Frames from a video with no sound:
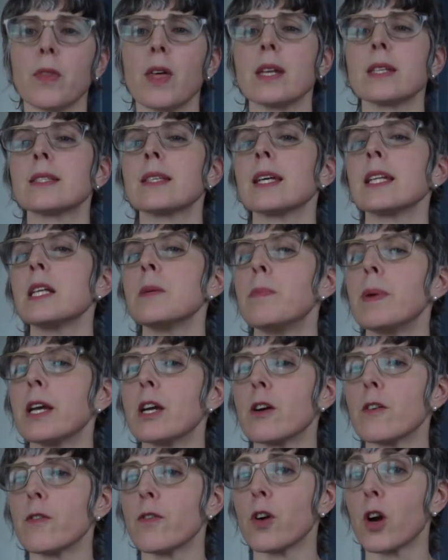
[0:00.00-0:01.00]
then a slightly
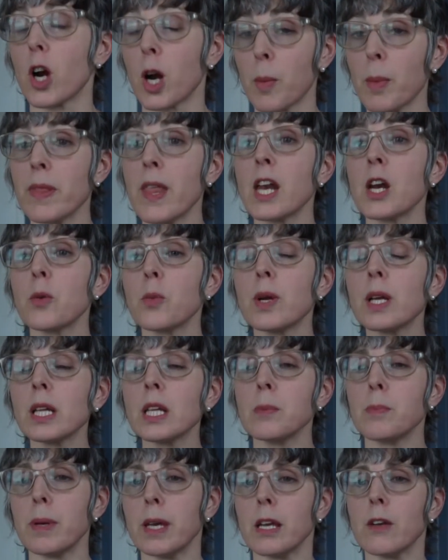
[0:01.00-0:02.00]
bigger firm, and then a
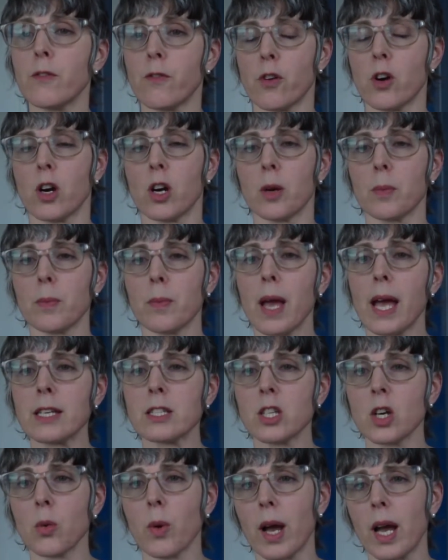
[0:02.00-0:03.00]
really big firm,
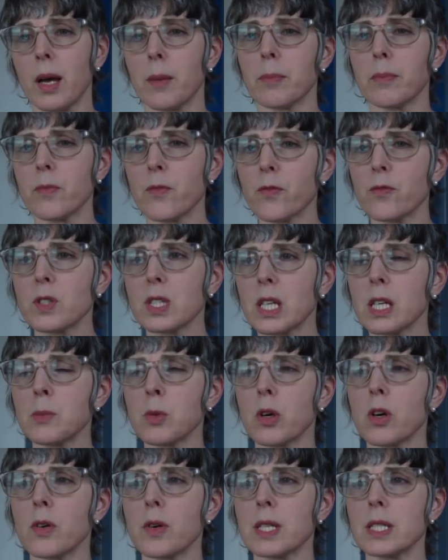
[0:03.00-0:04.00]
SOM,
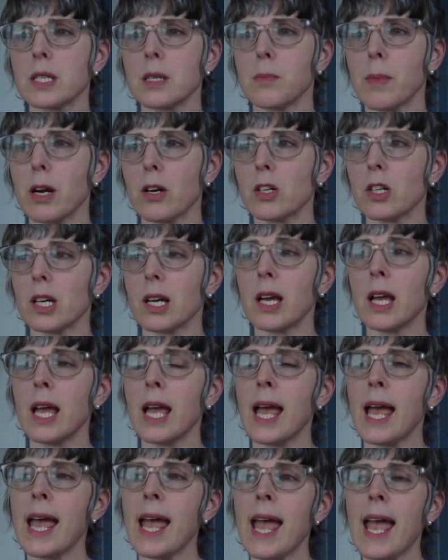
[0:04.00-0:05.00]
Skidmore, Owings and Merrill.
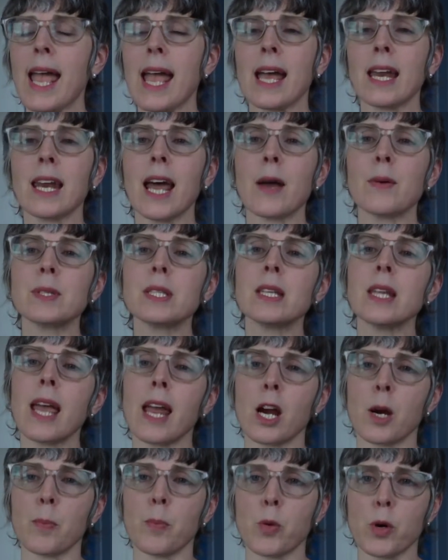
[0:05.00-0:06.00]
And I was in the
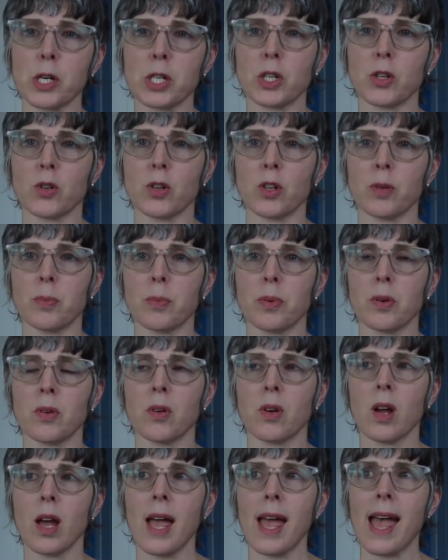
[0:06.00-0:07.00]
airport group,
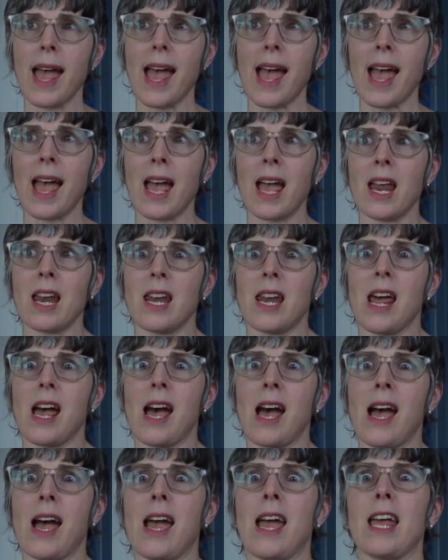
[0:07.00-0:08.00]
and
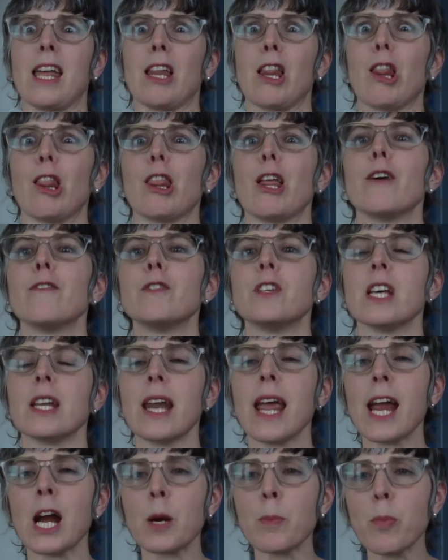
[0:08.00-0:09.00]
I loved it.
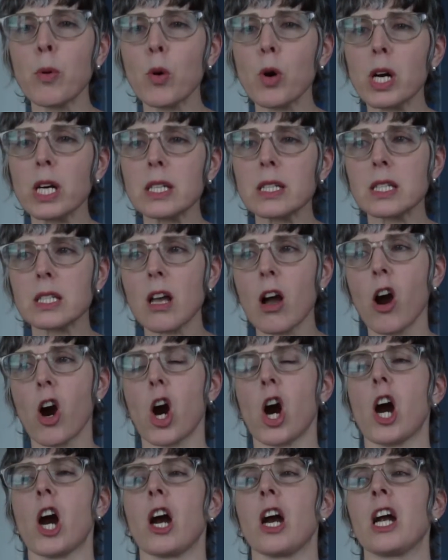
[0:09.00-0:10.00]
Airports
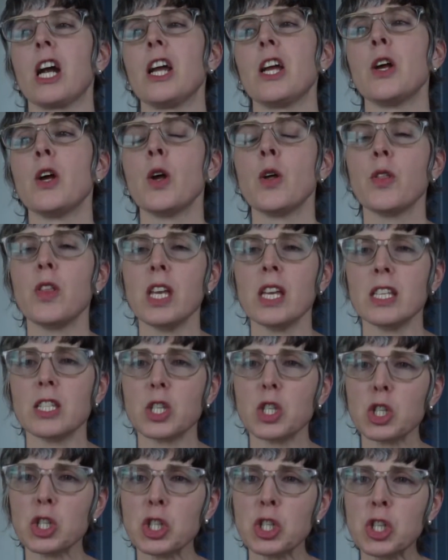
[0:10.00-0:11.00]
are
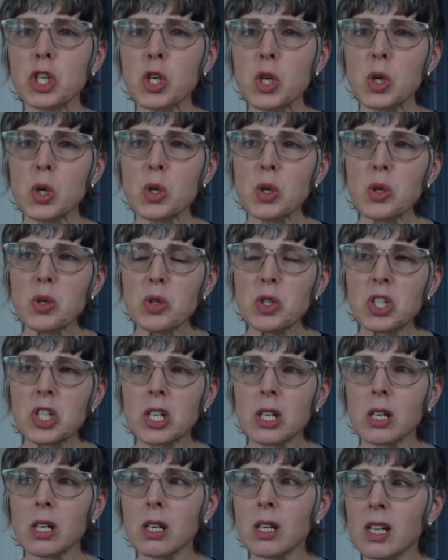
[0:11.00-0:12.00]
these huge,
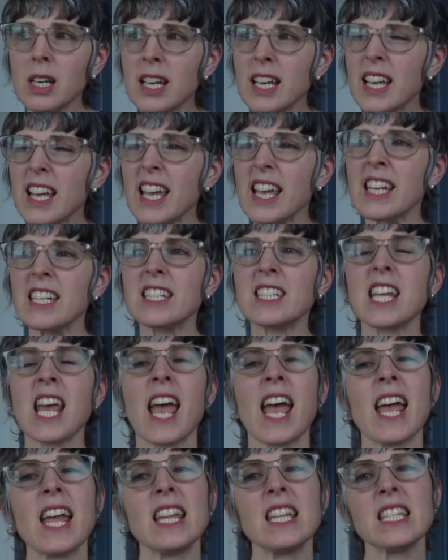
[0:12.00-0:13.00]

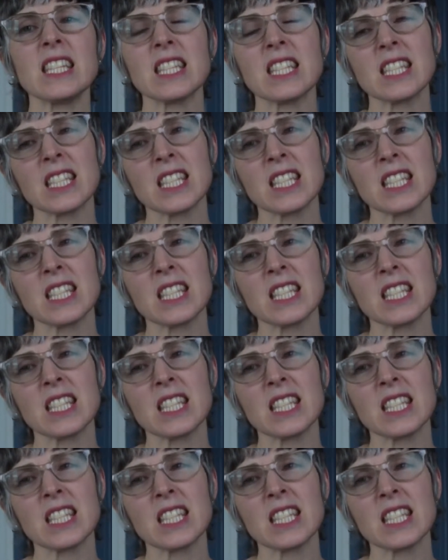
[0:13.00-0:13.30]
intense